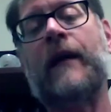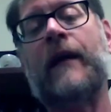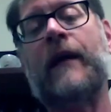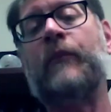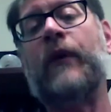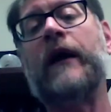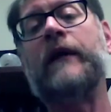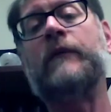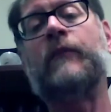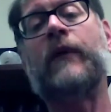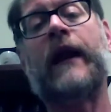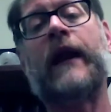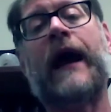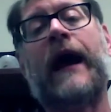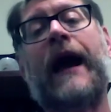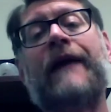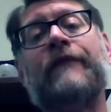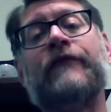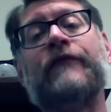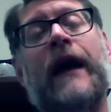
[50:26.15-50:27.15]
yeah. But I
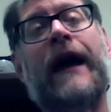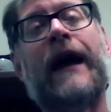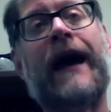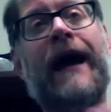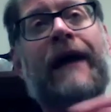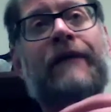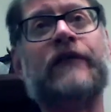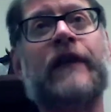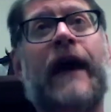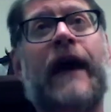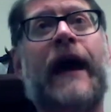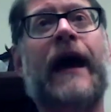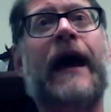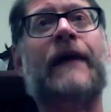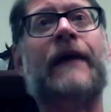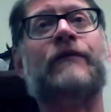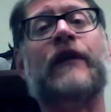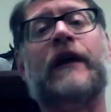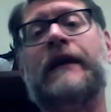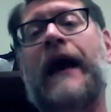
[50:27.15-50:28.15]
have to
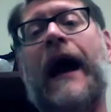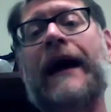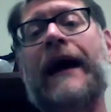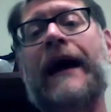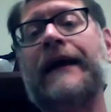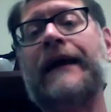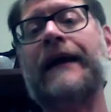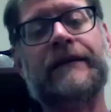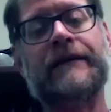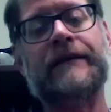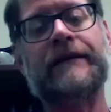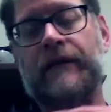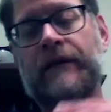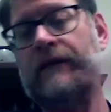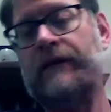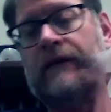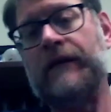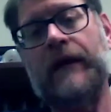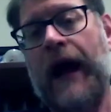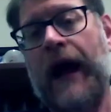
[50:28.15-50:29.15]
add that
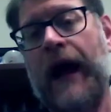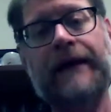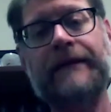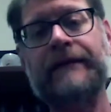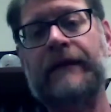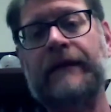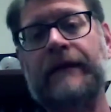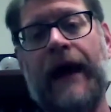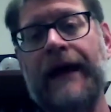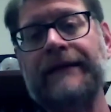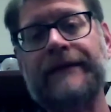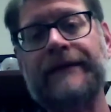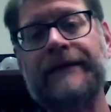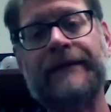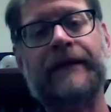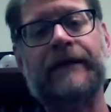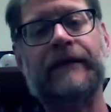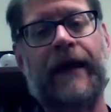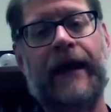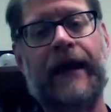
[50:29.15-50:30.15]
I
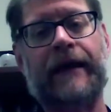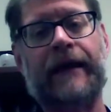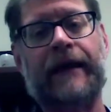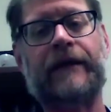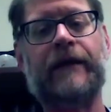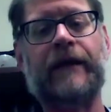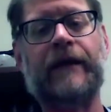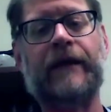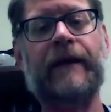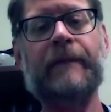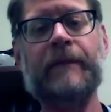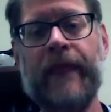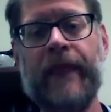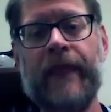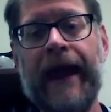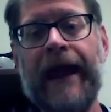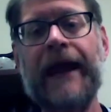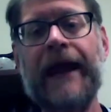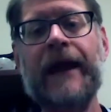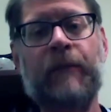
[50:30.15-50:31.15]
did like
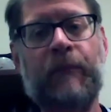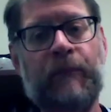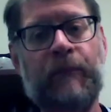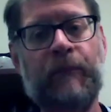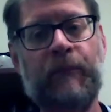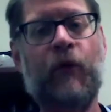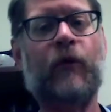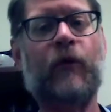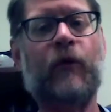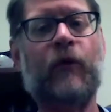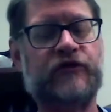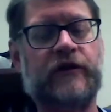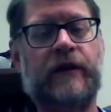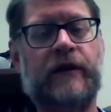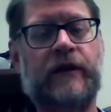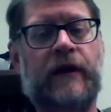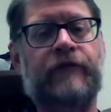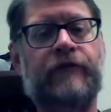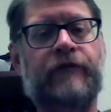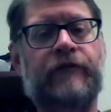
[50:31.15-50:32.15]
a
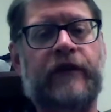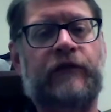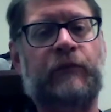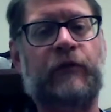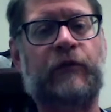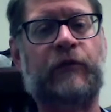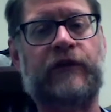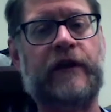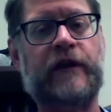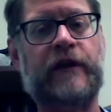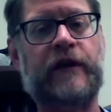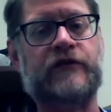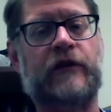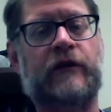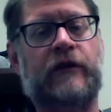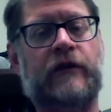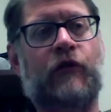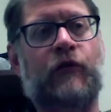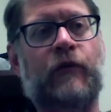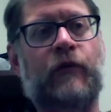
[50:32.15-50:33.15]
portion of this
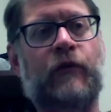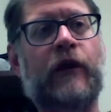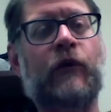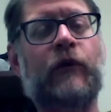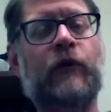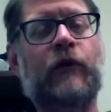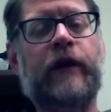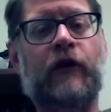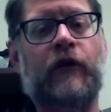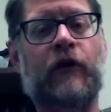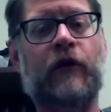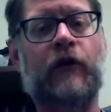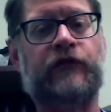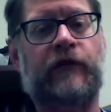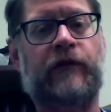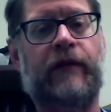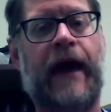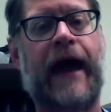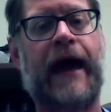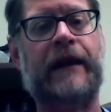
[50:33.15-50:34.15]
procedure. The real
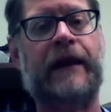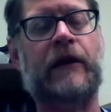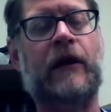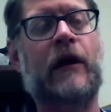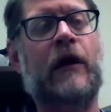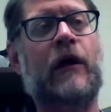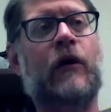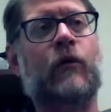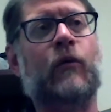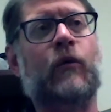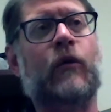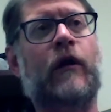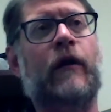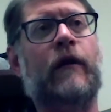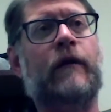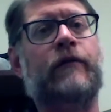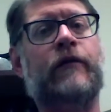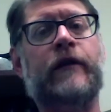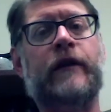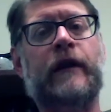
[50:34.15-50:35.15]
heroes of that
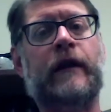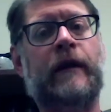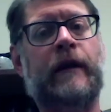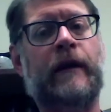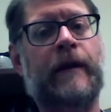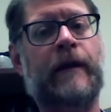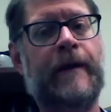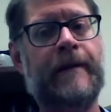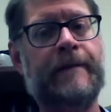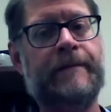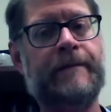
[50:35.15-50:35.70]
were the